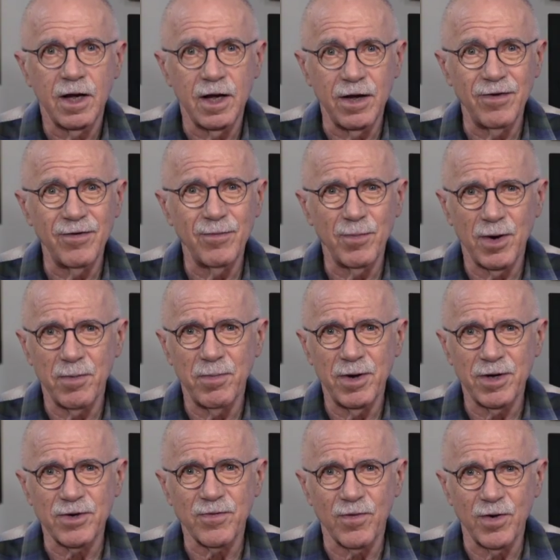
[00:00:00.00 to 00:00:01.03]
even my
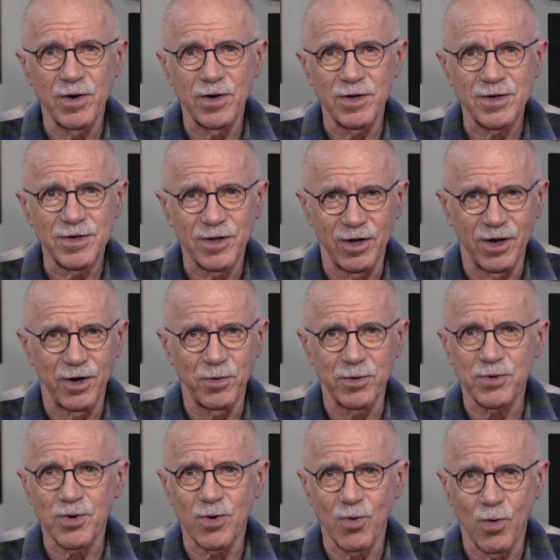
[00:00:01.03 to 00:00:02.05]
best friends thought I
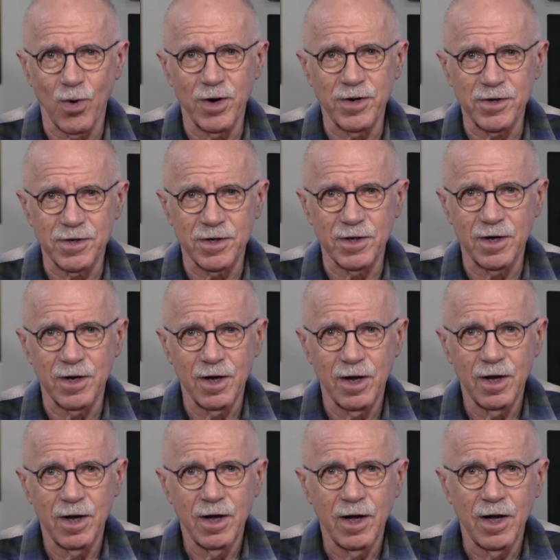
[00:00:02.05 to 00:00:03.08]
was crazy.
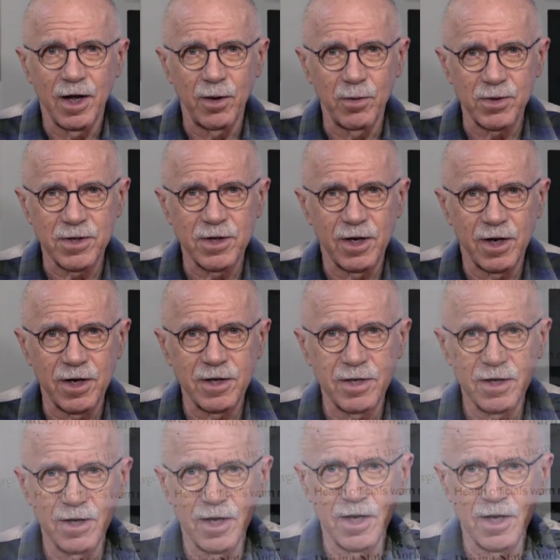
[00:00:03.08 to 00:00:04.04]
It was nineteen